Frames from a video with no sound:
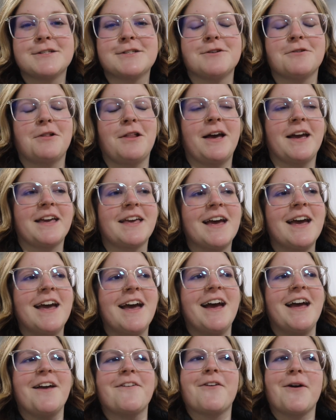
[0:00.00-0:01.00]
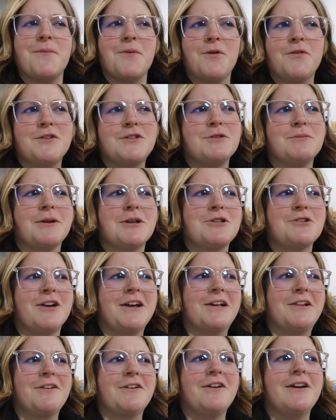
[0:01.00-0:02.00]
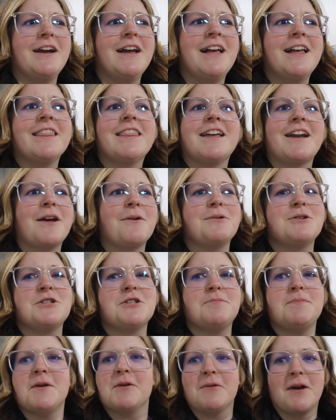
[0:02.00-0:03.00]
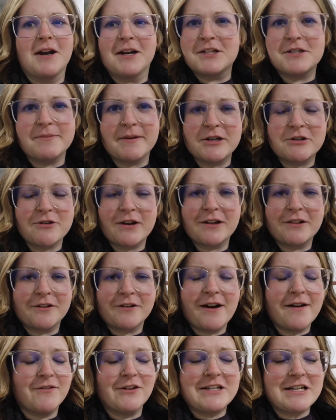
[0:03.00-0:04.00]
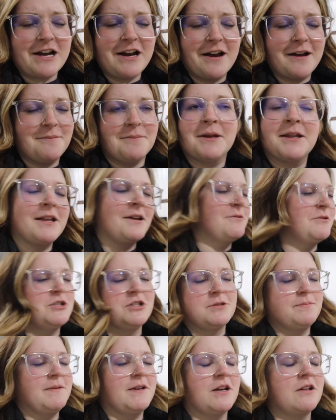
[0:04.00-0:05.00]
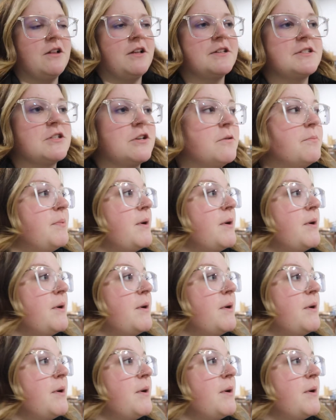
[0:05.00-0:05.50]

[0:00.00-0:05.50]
So like, if I move it to my trailer, then I would just be running to my trailer every time, and that would just be a cluster.